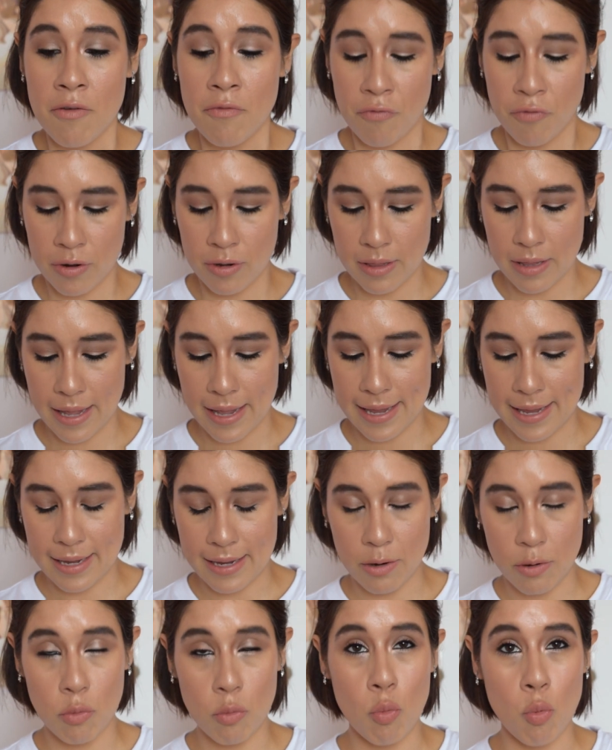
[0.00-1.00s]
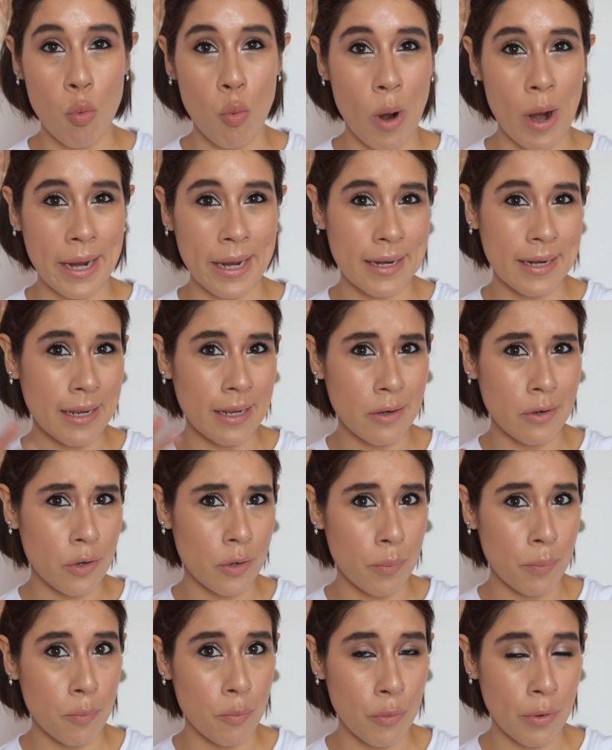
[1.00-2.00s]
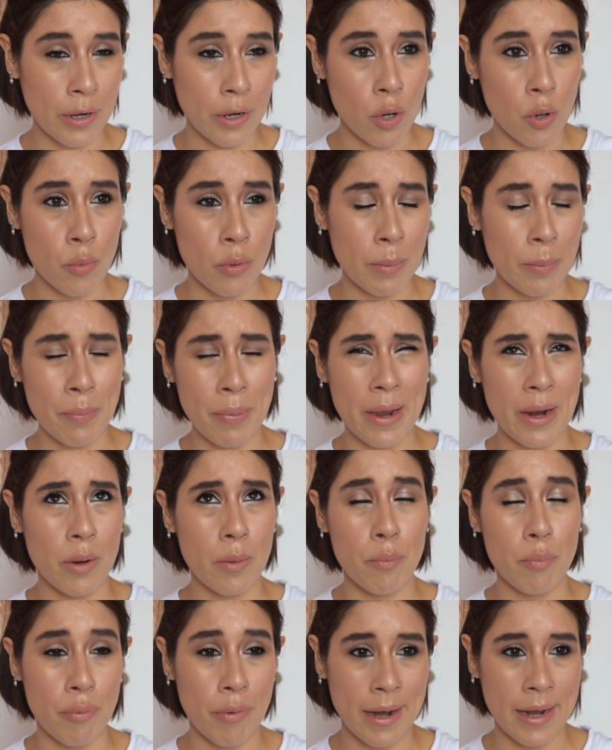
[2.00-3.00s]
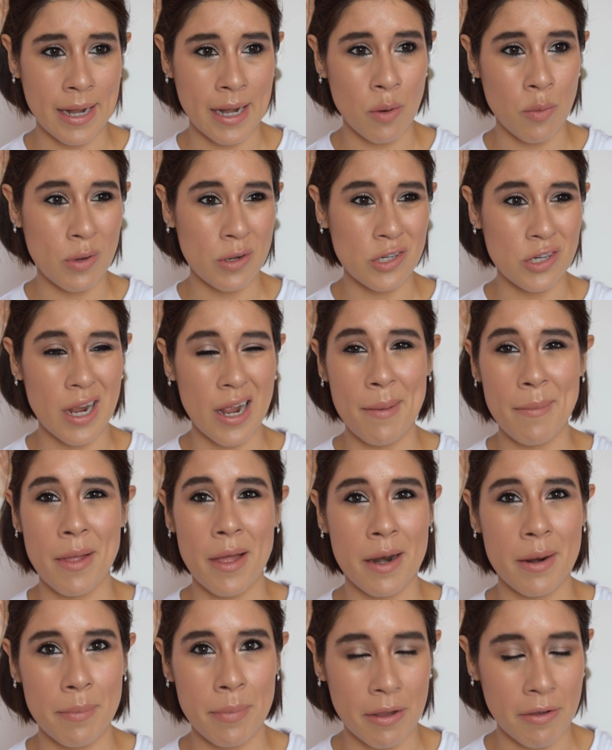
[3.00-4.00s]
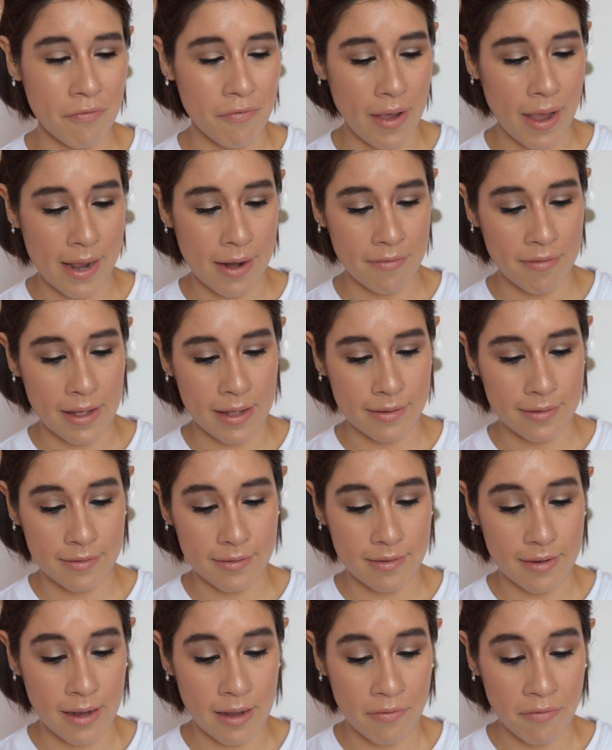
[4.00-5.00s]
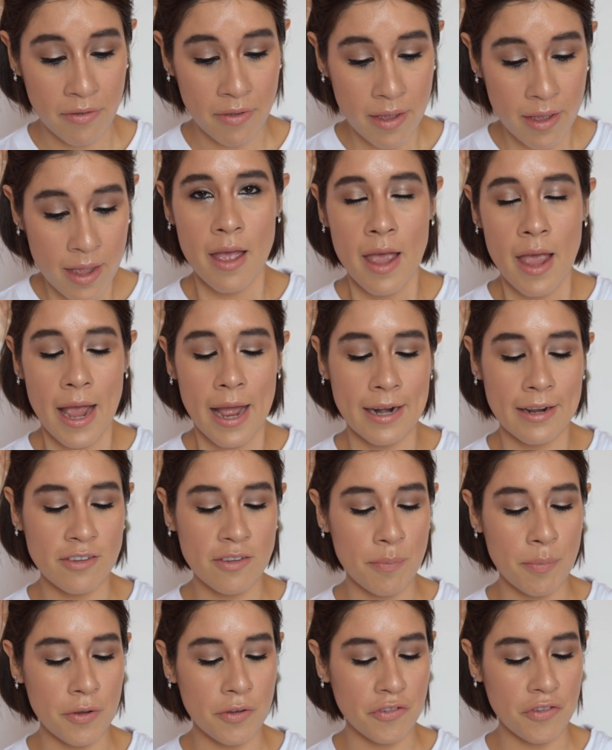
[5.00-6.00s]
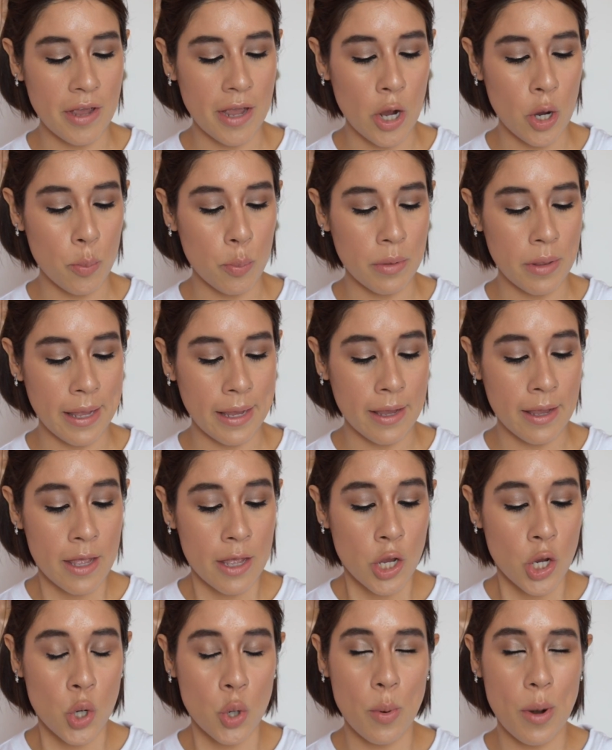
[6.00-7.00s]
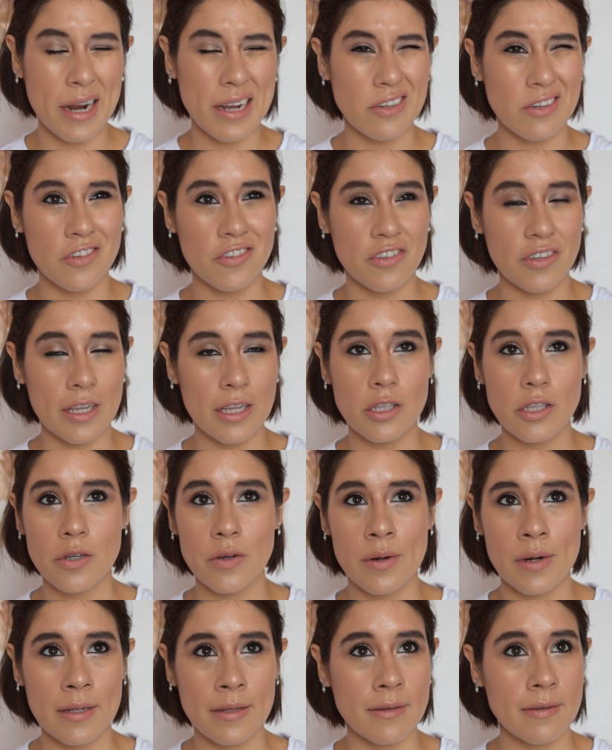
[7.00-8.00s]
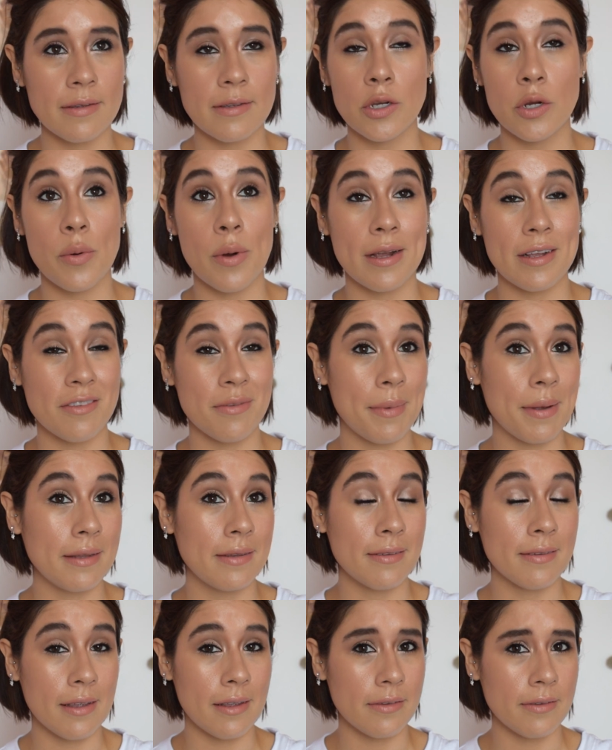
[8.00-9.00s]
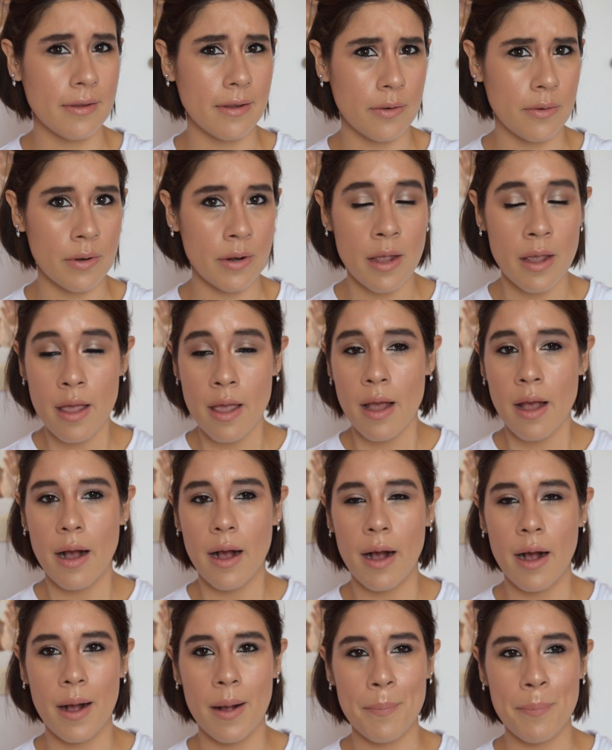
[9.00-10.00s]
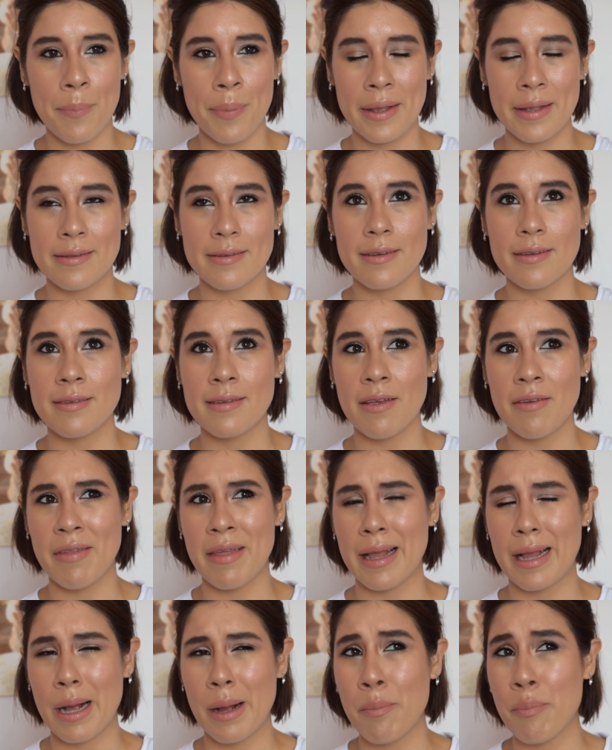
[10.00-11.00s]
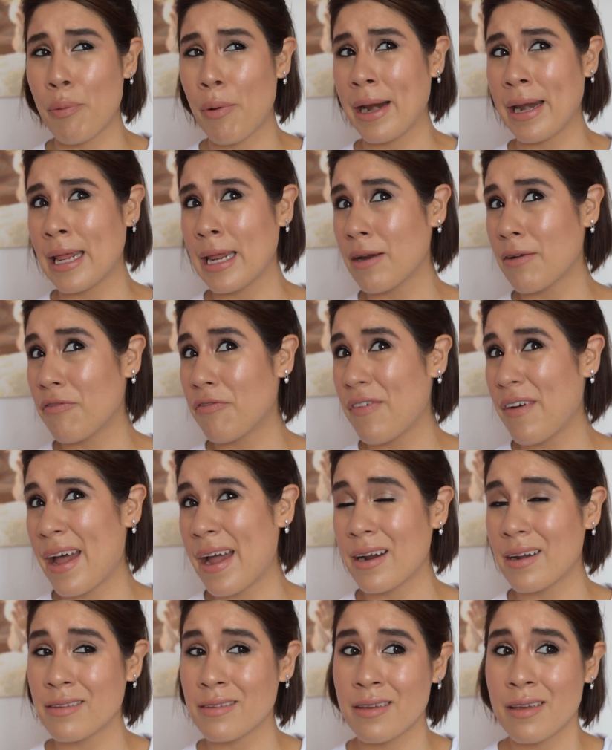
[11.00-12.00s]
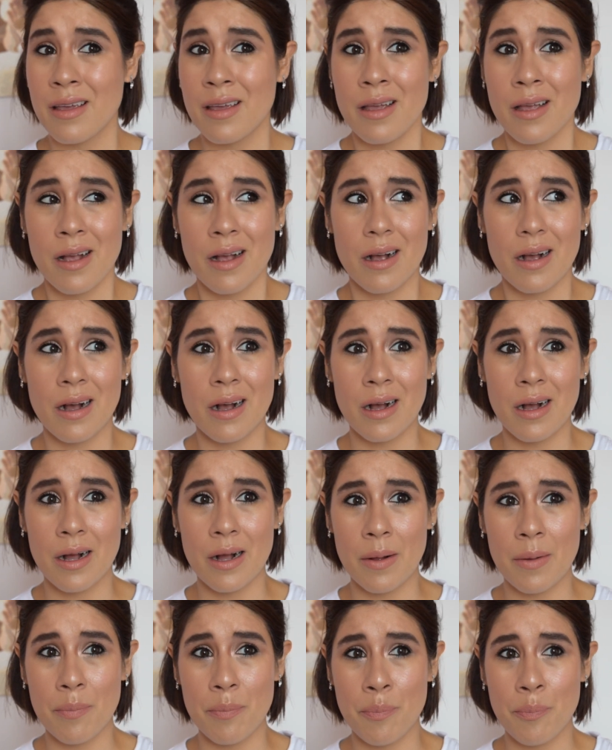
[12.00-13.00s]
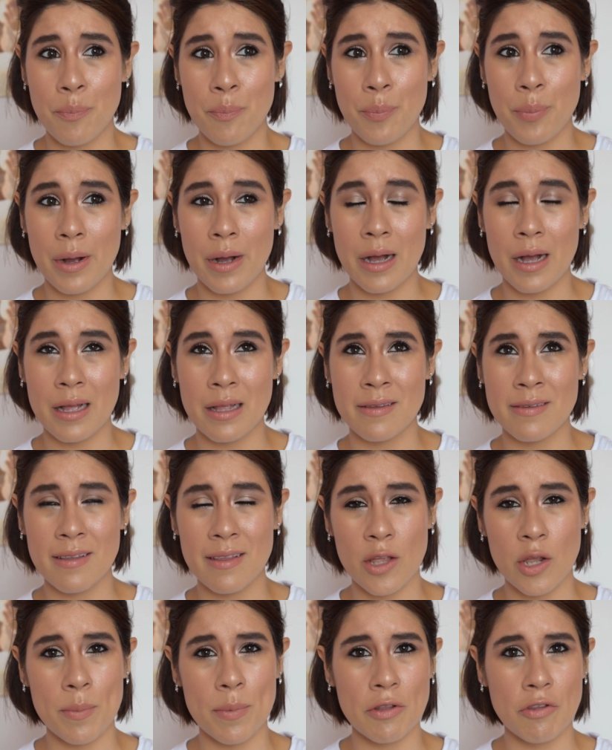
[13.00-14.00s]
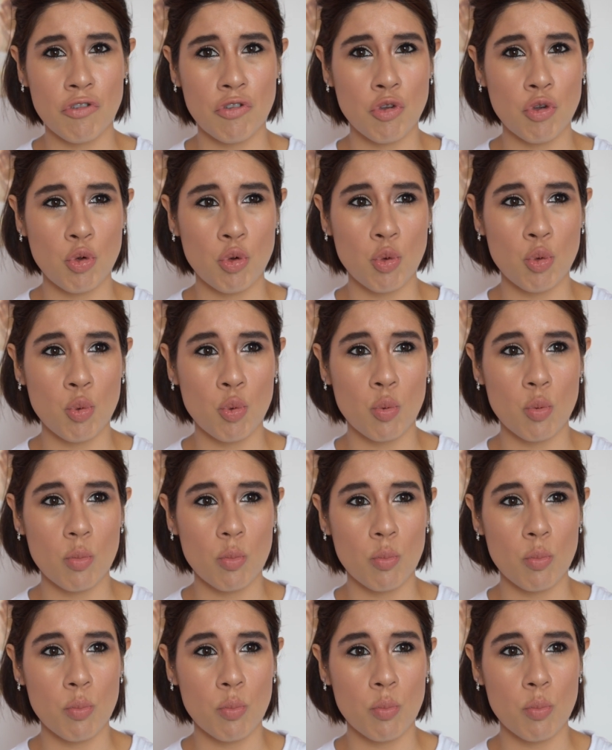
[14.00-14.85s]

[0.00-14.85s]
for like whitening or wrinkle repair brightening, which I'm not a big fan of that stuff. And it's supposed to help like correct your skin tone. It doesn't correct my skin tone, um, but it does give like a brightening effect. Um, but it's a little bit too